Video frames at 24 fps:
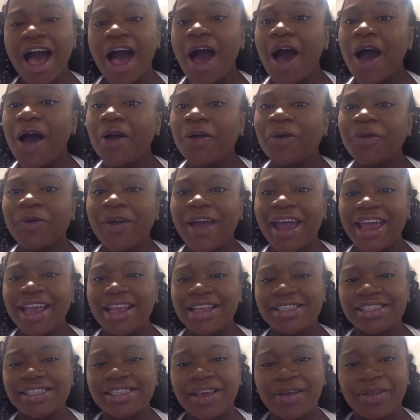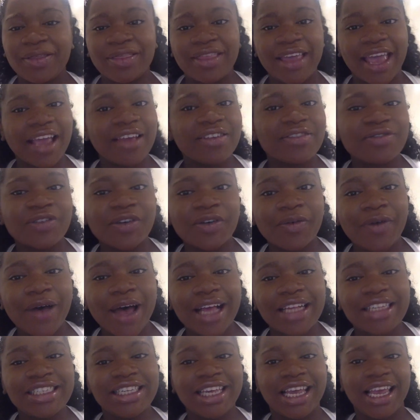All right, so thanks for
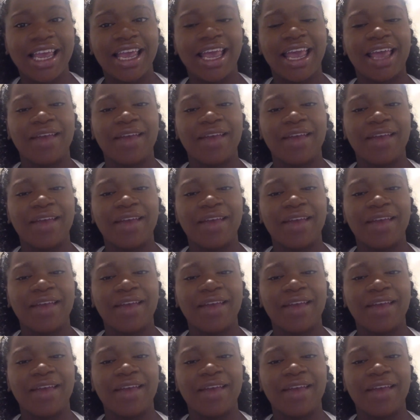watching,